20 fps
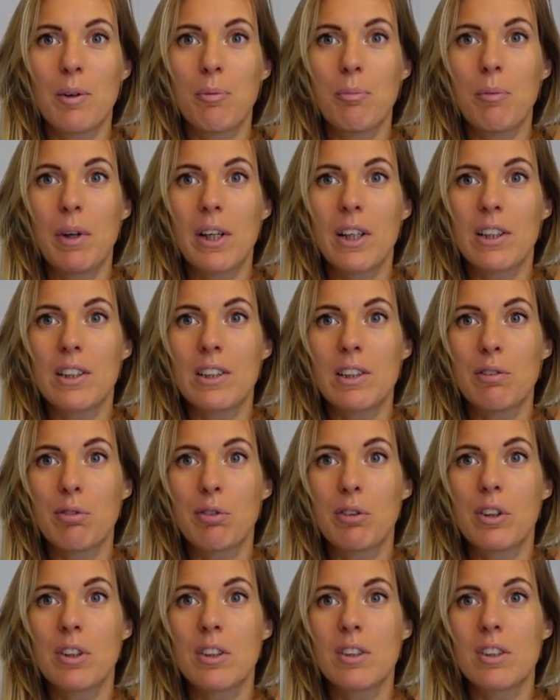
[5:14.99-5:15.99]
make a
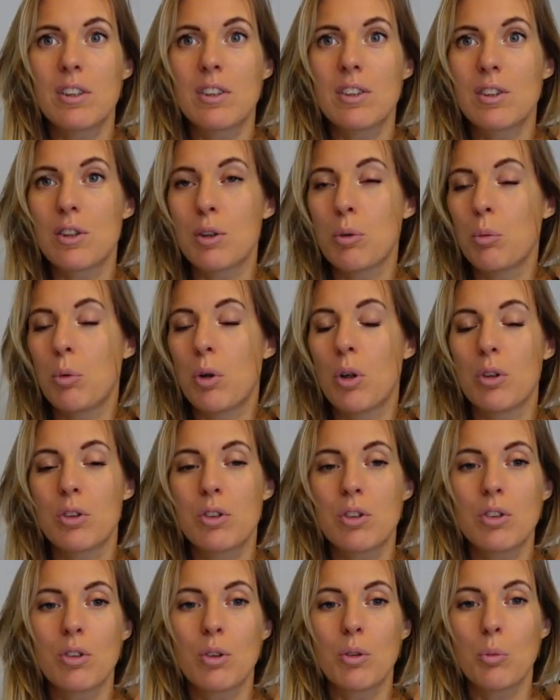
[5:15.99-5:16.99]
difference as to
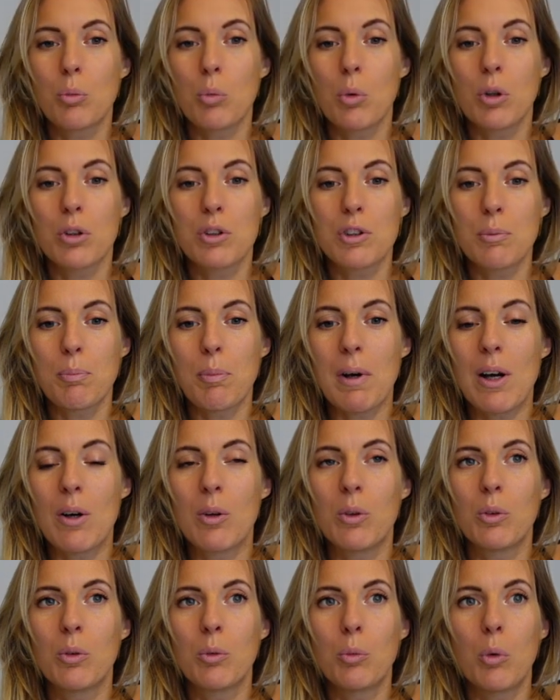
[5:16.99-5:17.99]
what's
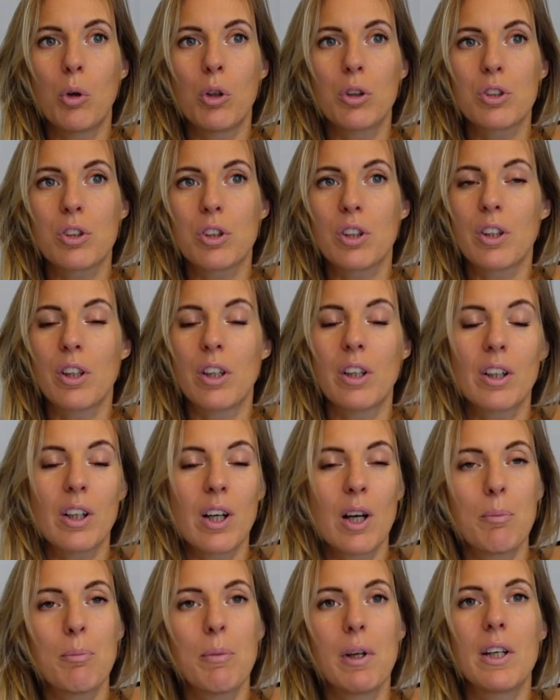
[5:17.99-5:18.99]
about, what's going to
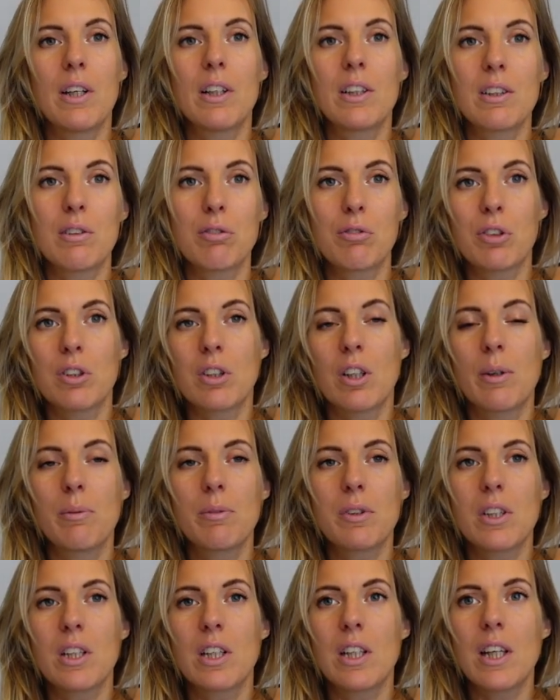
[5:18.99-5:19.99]
come in at different
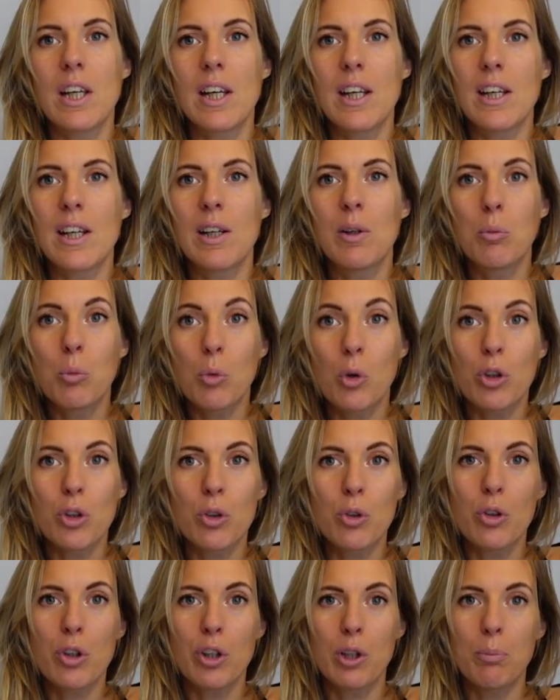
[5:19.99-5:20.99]
times of the year, and what
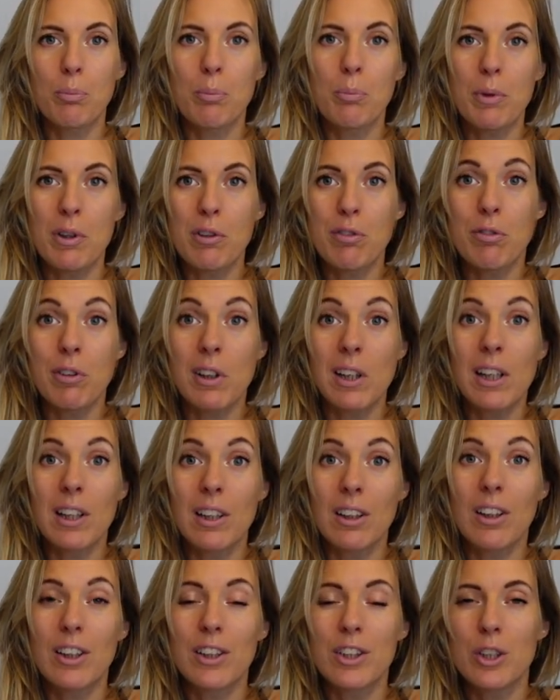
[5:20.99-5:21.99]
you're going to be feeling
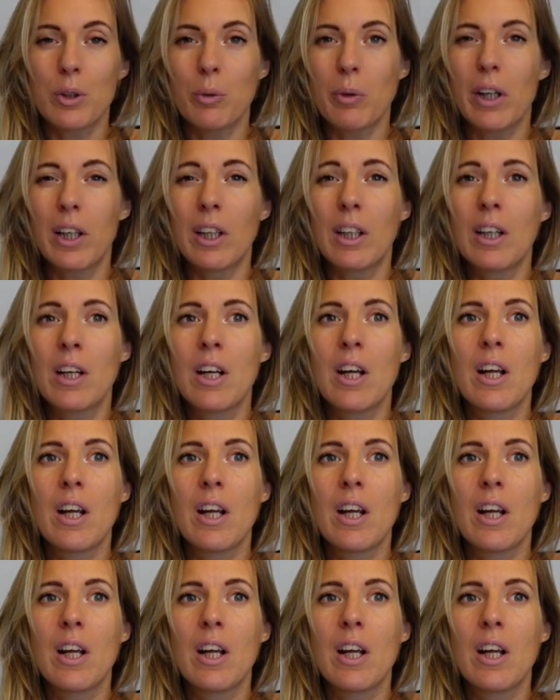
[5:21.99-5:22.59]
like doing.